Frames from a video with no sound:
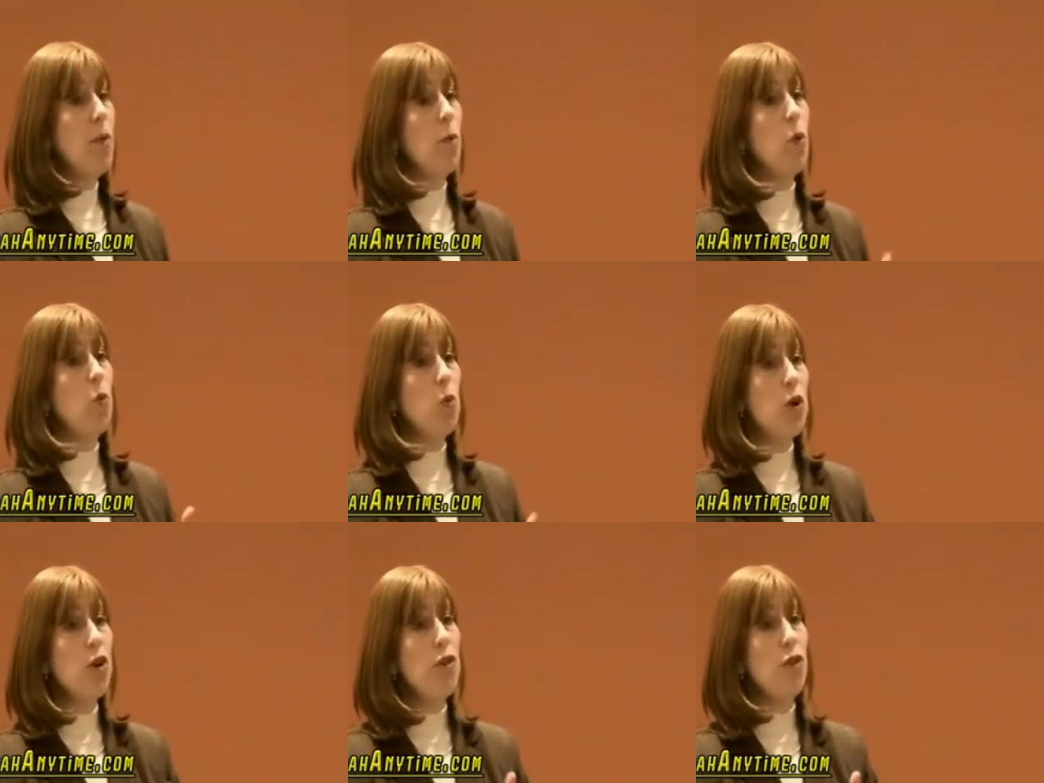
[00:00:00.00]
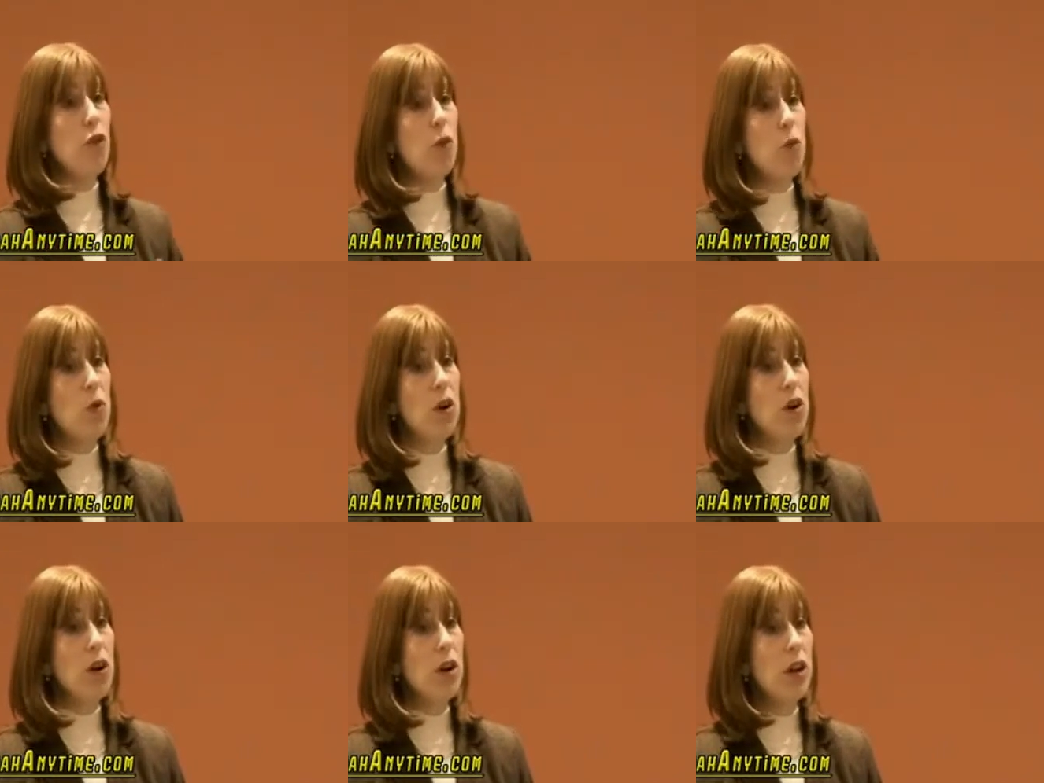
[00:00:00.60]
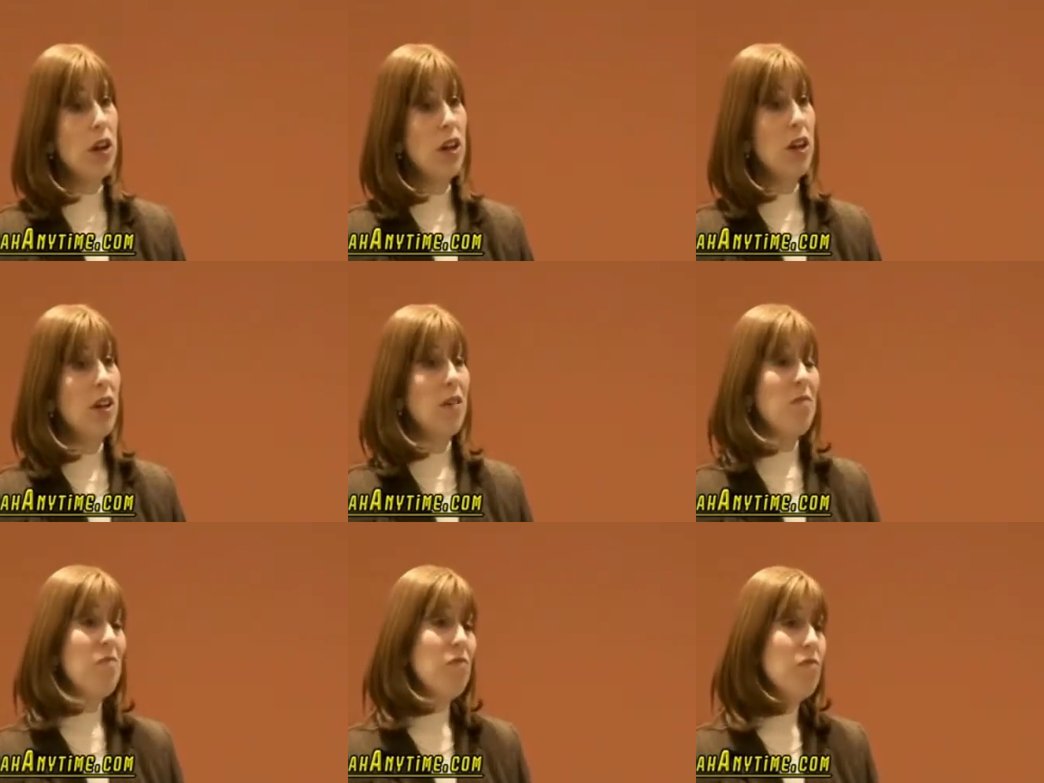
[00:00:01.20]
the Bible word for word,
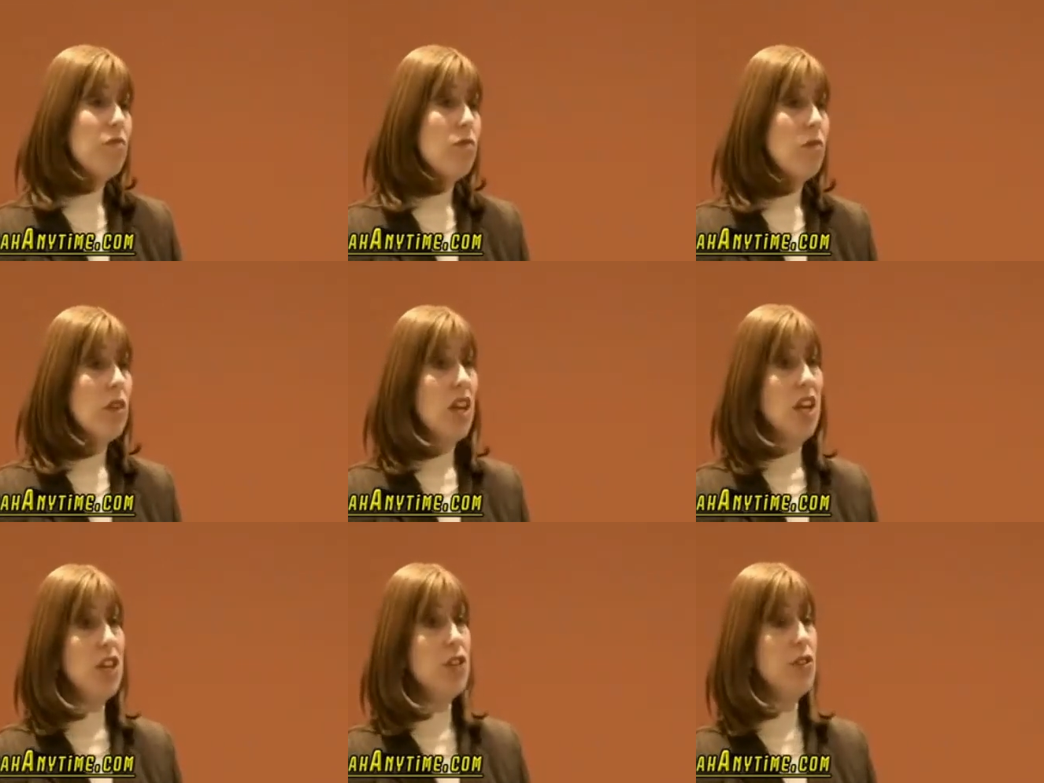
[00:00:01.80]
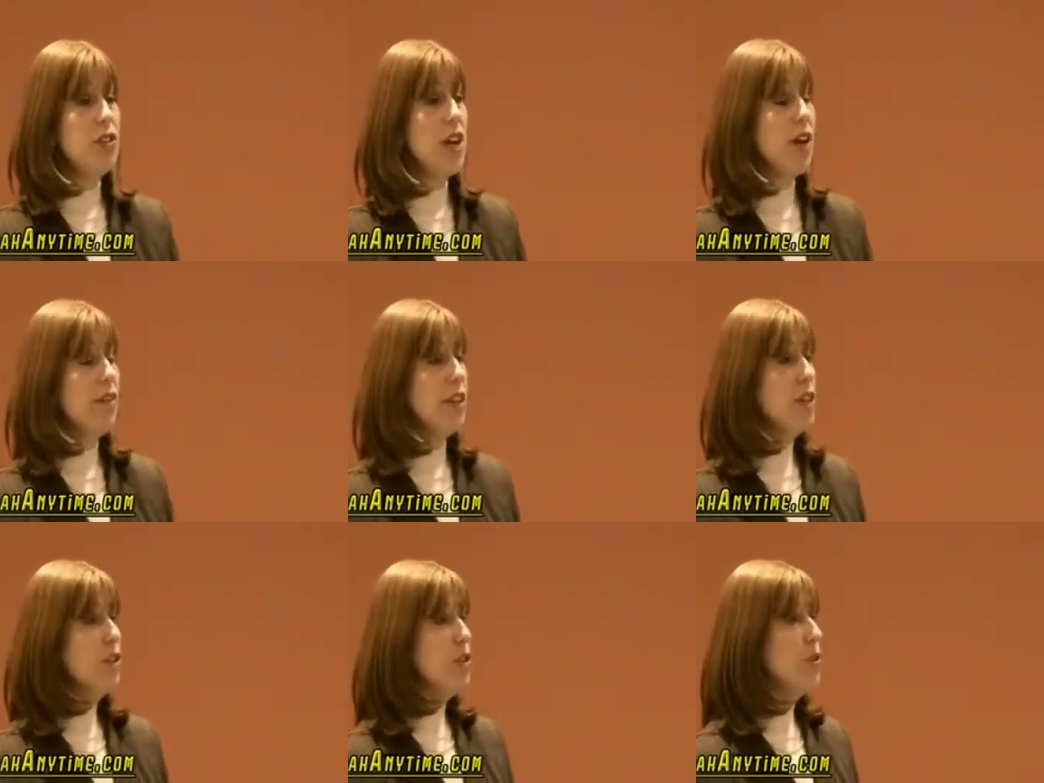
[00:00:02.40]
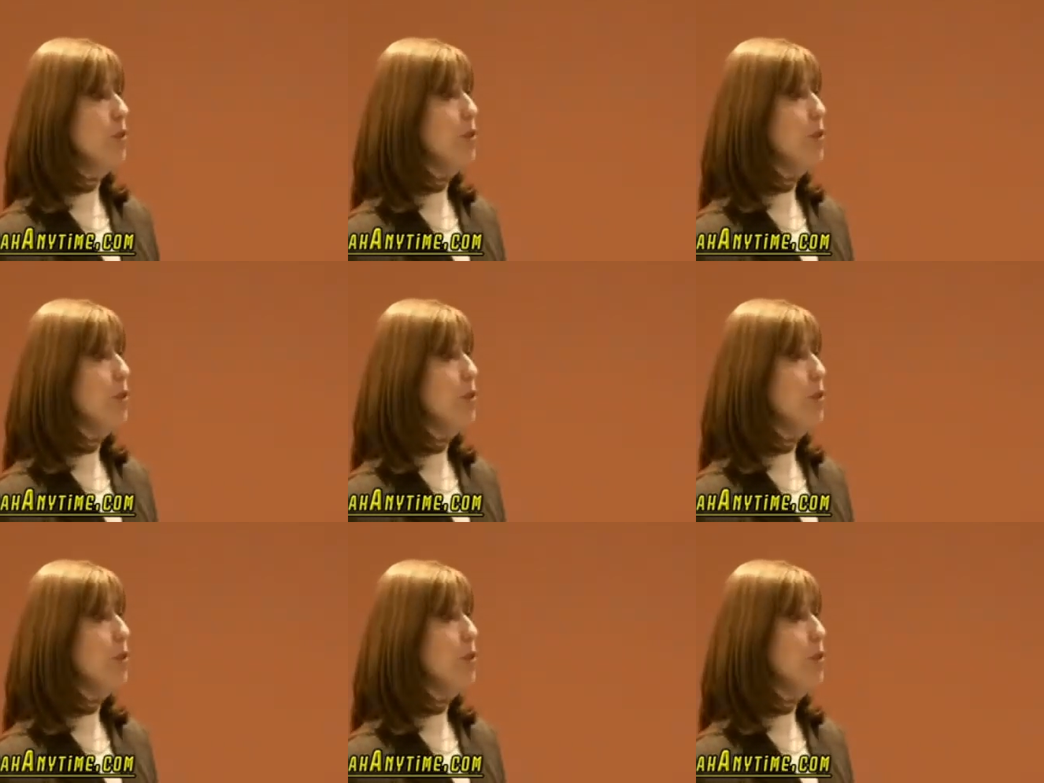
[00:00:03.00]
issues having